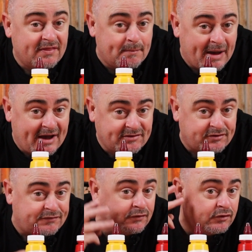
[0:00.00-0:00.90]
The
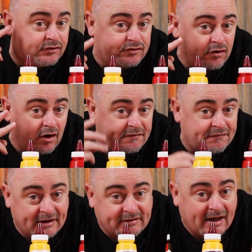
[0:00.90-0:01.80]
Master Foods
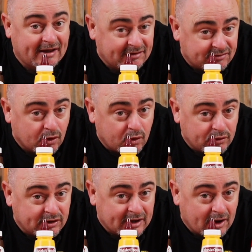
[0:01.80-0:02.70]
trifecta is all
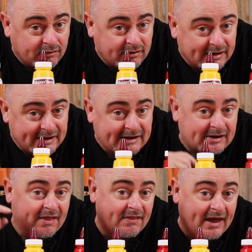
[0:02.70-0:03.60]
you're going to
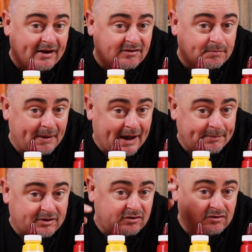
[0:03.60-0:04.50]
need. That is
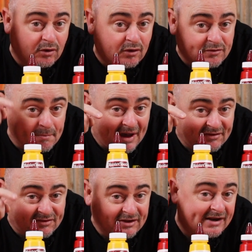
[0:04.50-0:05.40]
barbecue sauce,
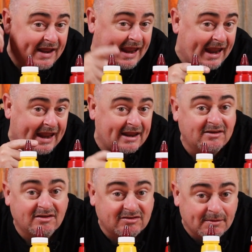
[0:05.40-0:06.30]
mustard,
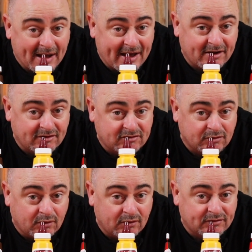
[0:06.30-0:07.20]
and tomato
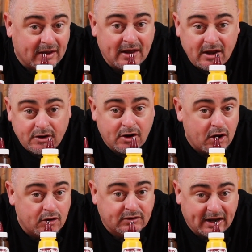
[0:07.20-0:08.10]
sauce.
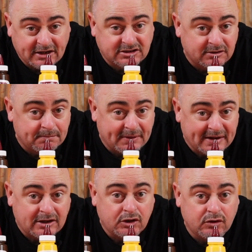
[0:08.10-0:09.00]
No ketchup
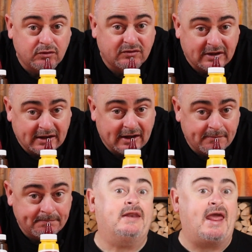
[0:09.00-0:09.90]
being used here.
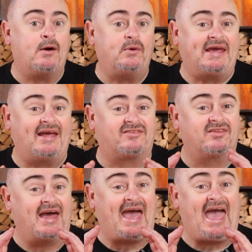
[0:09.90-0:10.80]
Now we get to
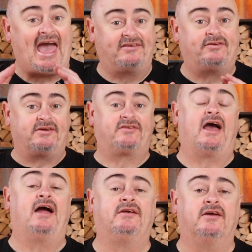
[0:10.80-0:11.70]
the hazardous
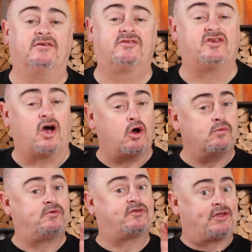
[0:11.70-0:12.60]
onions, so
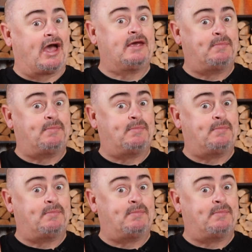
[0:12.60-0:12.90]
stay